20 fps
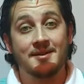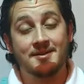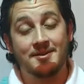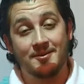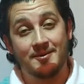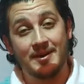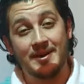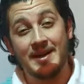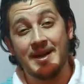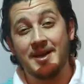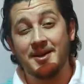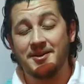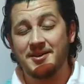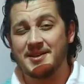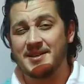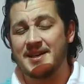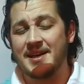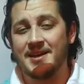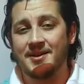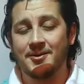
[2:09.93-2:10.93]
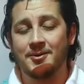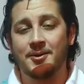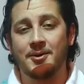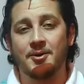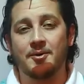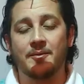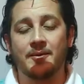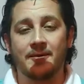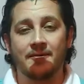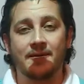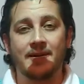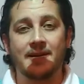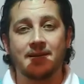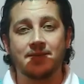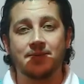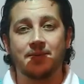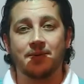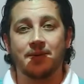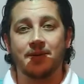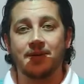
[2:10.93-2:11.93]
So right now you're just kind of doing a little bit of an
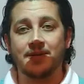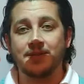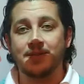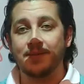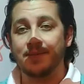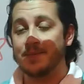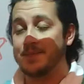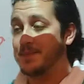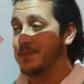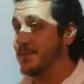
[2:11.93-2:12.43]
exploration.